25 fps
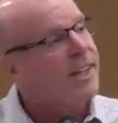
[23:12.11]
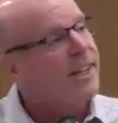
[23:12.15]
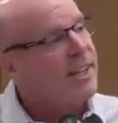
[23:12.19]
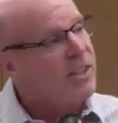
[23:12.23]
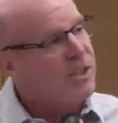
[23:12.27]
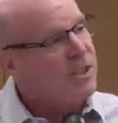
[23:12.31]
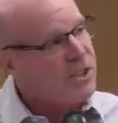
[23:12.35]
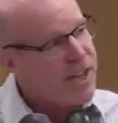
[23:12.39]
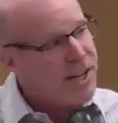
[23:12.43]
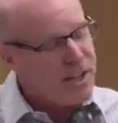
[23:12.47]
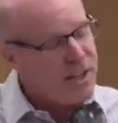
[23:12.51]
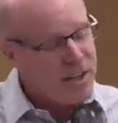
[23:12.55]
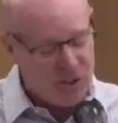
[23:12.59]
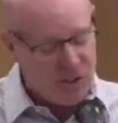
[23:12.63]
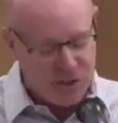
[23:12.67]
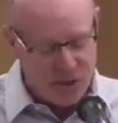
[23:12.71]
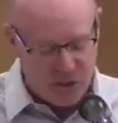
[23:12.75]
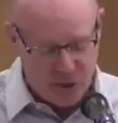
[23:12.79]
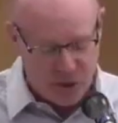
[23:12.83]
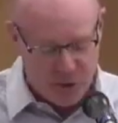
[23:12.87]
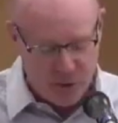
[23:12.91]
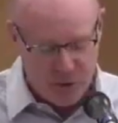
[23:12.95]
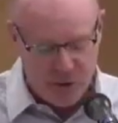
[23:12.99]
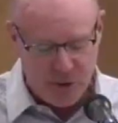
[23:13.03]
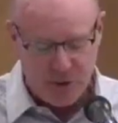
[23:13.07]
it contains a
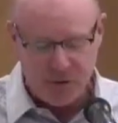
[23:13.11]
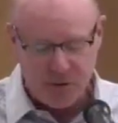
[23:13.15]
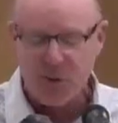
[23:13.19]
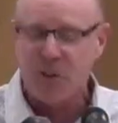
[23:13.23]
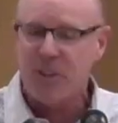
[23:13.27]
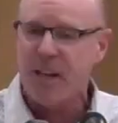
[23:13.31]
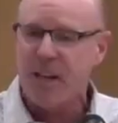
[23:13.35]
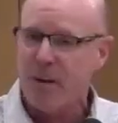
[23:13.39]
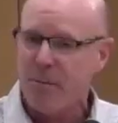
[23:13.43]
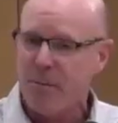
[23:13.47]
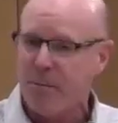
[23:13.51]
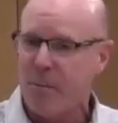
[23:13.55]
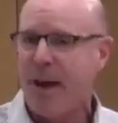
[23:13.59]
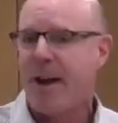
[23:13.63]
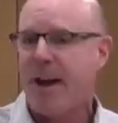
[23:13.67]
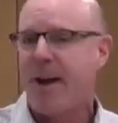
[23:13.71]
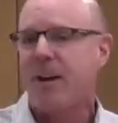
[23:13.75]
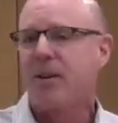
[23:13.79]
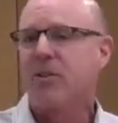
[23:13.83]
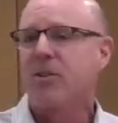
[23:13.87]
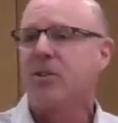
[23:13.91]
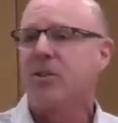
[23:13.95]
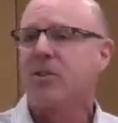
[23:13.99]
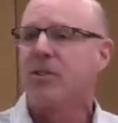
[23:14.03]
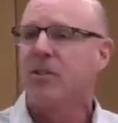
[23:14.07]
series of
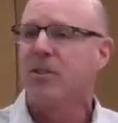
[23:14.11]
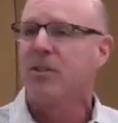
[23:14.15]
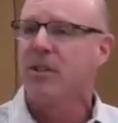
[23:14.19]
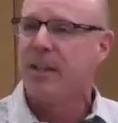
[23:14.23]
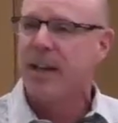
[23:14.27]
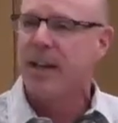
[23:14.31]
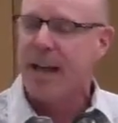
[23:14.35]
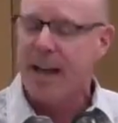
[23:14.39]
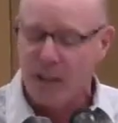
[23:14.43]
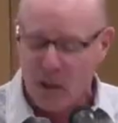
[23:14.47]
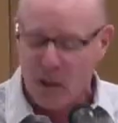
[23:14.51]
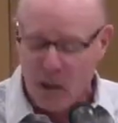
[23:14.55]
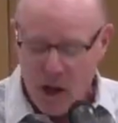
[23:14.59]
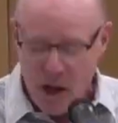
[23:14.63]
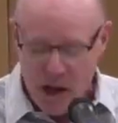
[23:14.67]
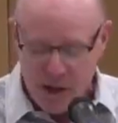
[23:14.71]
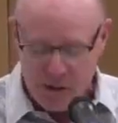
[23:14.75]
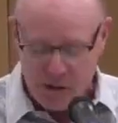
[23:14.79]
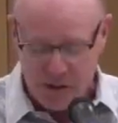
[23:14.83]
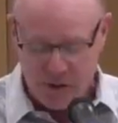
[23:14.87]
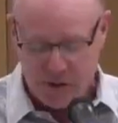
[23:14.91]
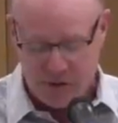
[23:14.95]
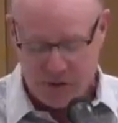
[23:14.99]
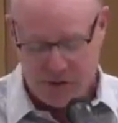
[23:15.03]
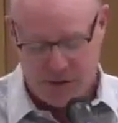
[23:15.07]
setbacks and
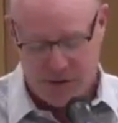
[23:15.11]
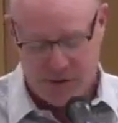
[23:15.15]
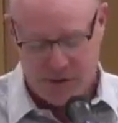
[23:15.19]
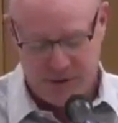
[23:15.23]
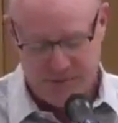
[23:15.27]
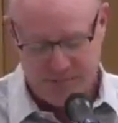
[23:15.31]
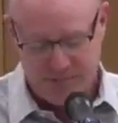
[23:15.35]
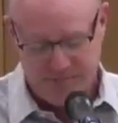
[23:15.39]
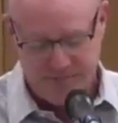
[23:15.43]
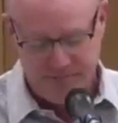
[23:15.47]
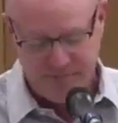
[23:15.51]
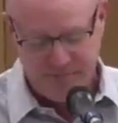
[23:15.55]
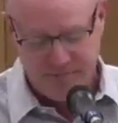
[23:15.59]
losses.